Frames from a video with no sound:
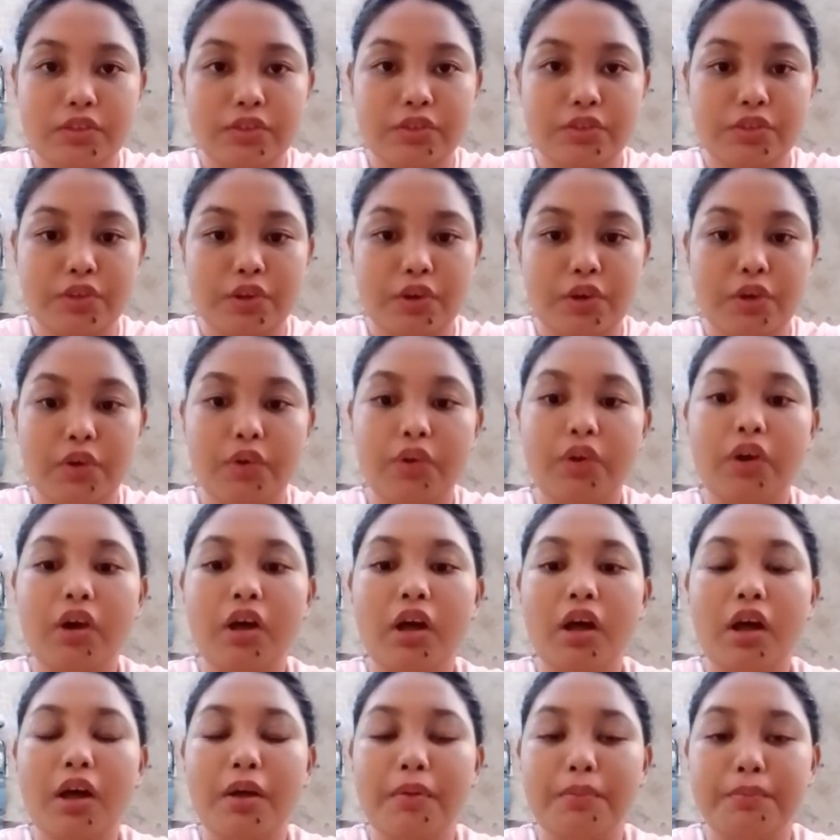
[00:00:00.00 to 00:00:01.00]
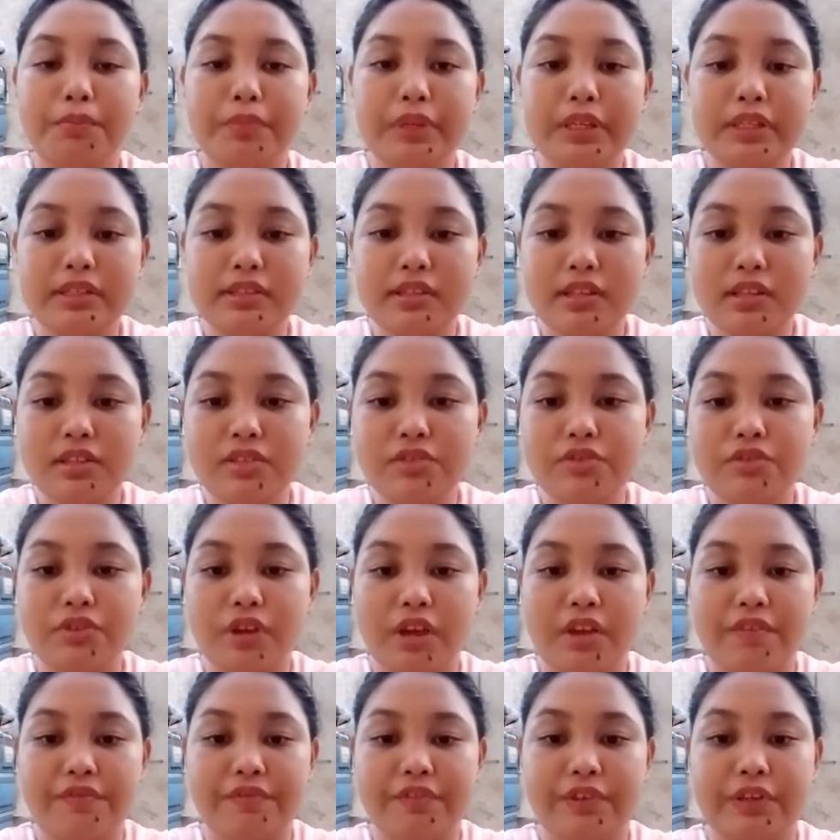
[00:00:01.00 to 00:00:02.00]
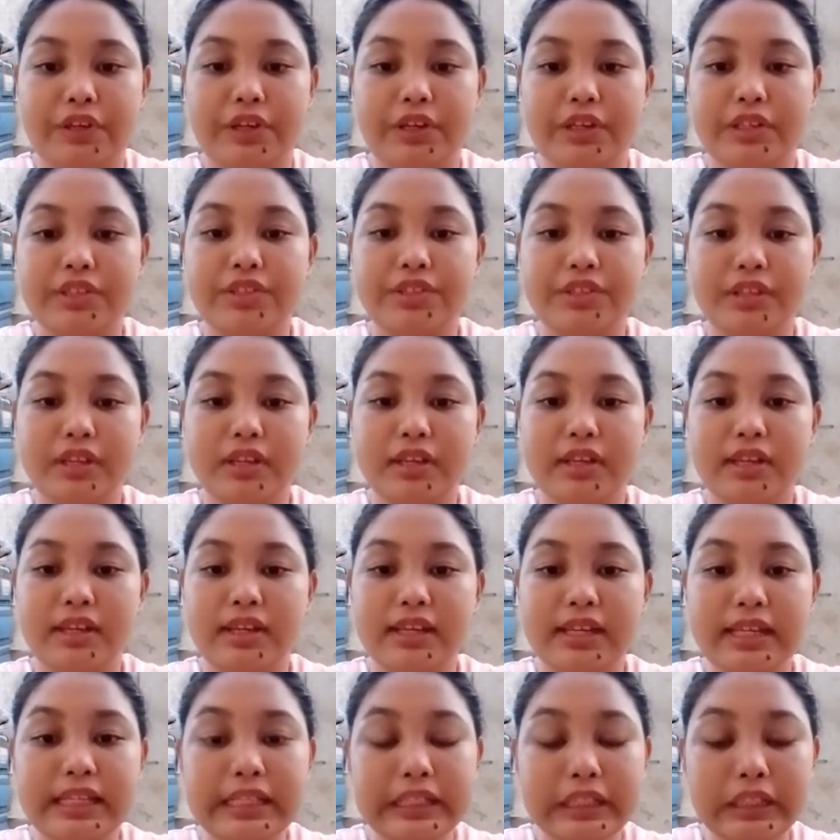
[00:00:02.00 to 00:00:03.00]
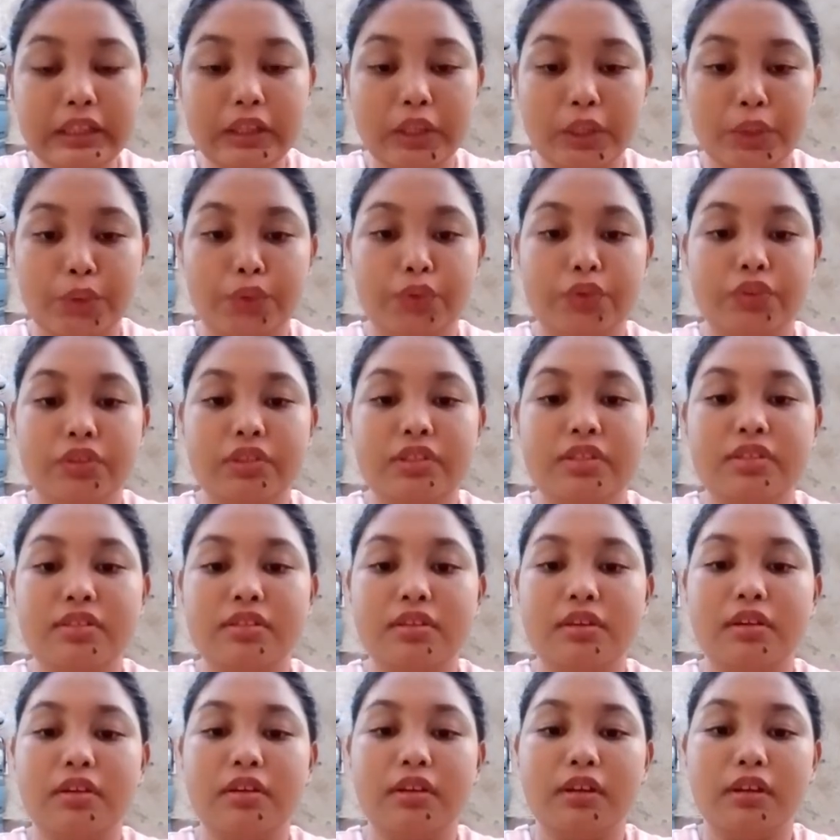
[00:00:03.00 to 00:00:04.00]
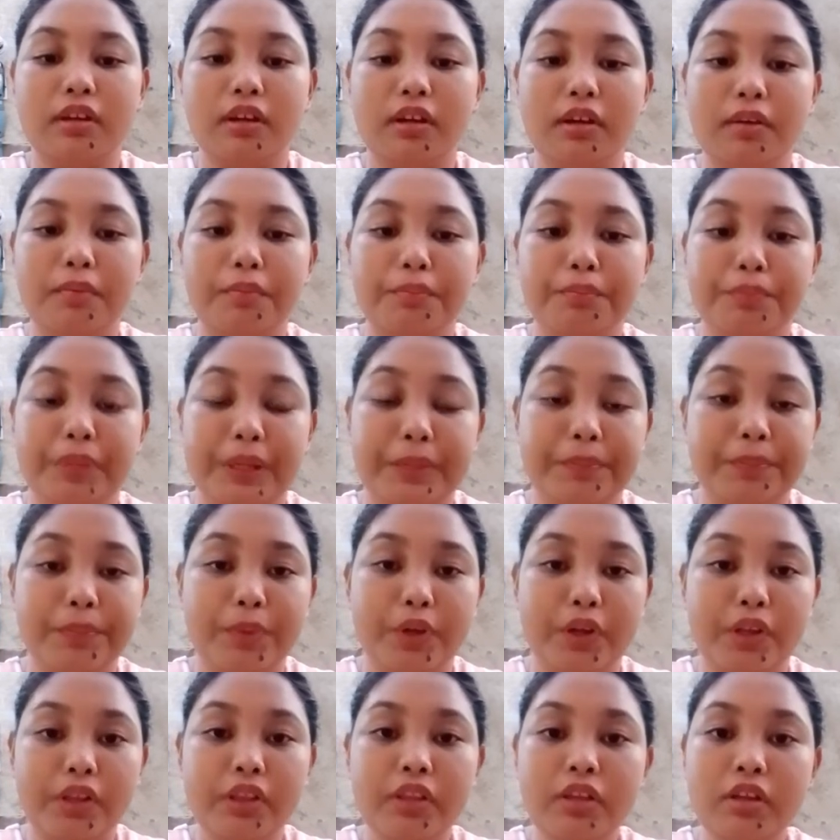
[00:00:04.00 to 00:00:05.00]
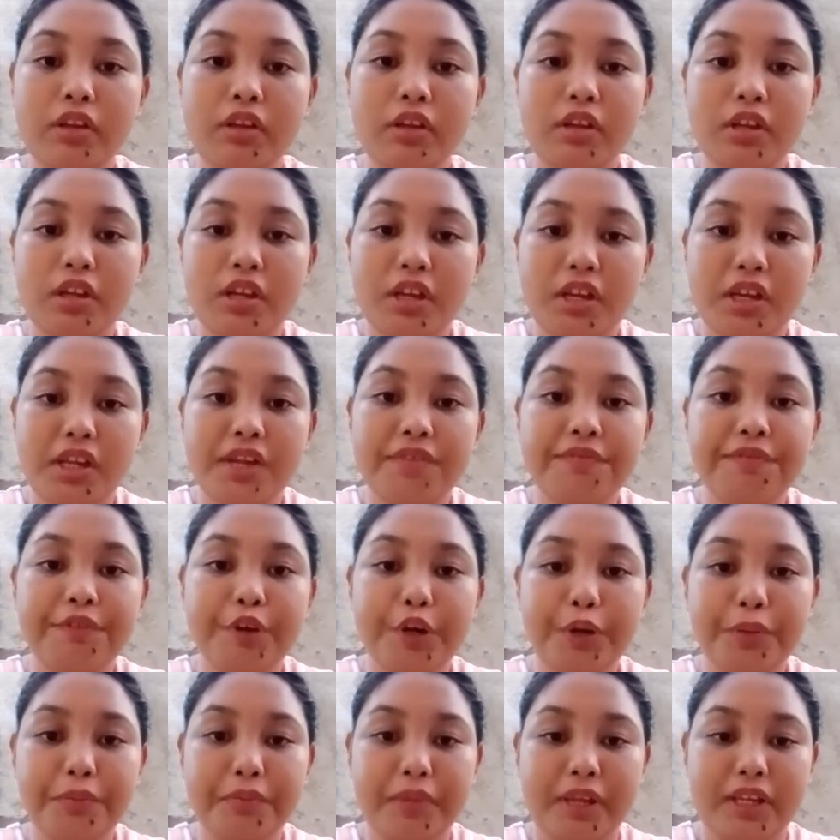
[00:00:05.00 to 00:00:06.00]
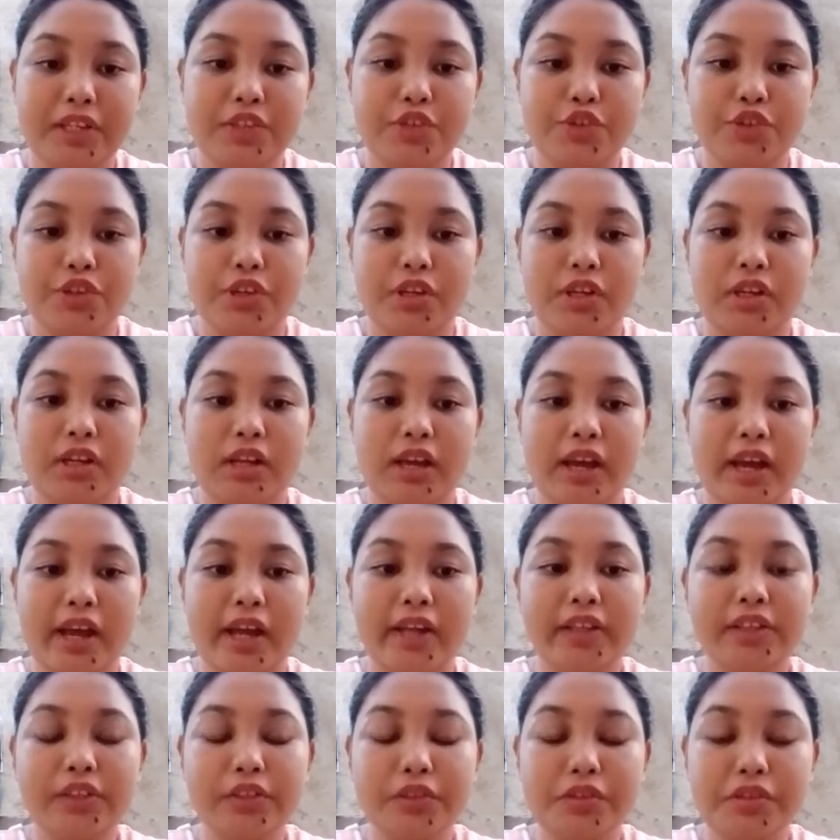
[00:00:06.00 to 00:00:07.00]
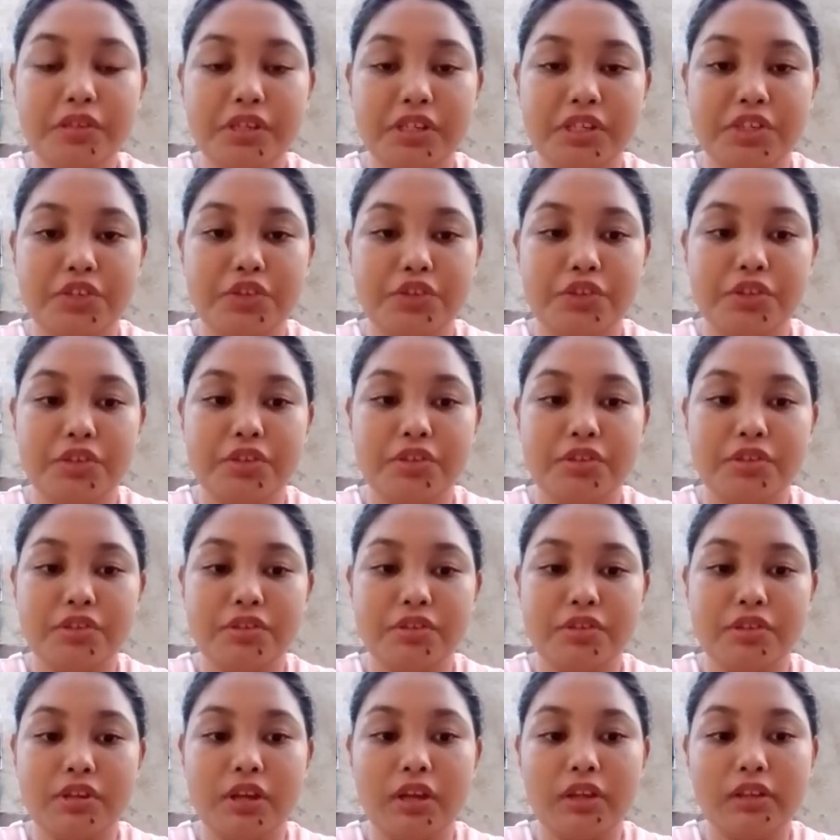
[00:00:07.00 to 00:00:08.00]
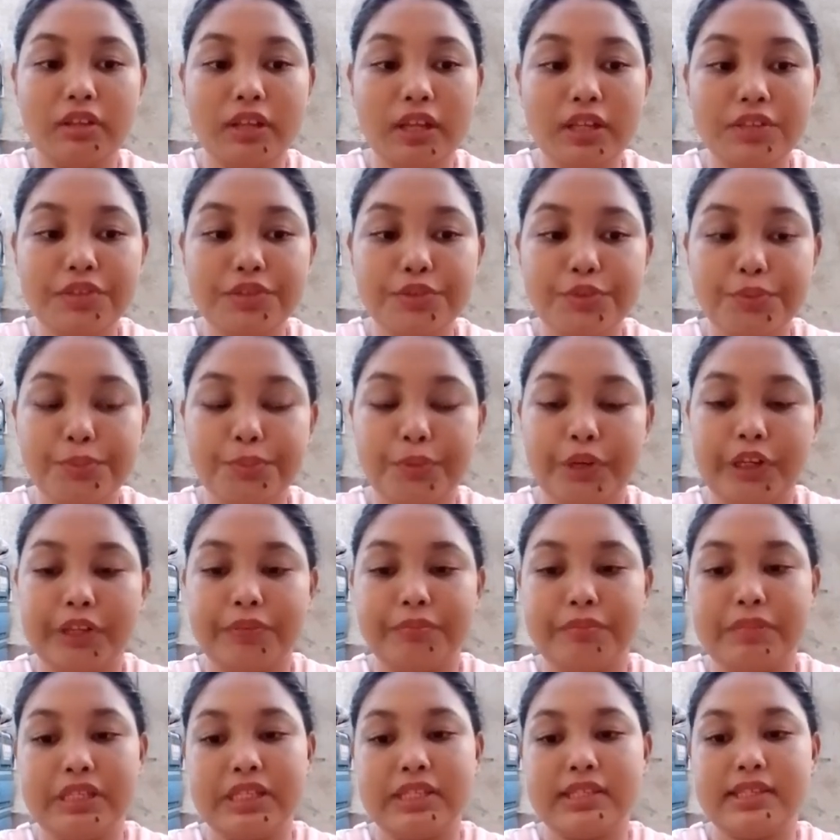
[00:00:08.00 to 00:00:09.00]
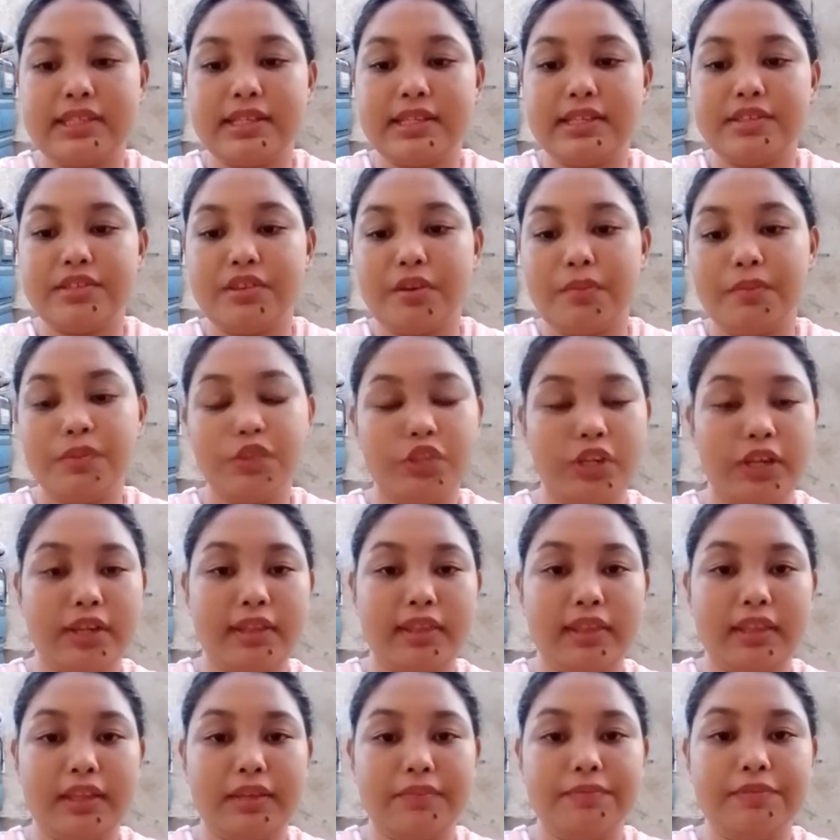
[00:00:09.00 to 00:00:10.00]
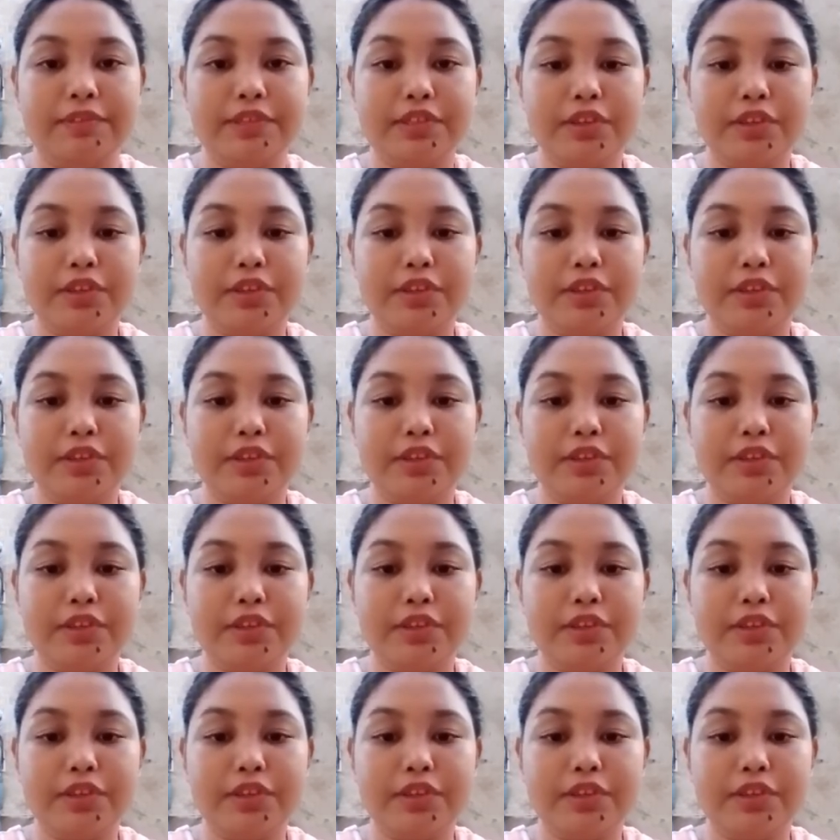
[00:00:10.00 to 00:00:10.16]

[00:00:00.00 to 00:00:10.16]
So, business drivers includes people, information, and conditions that support business objectives.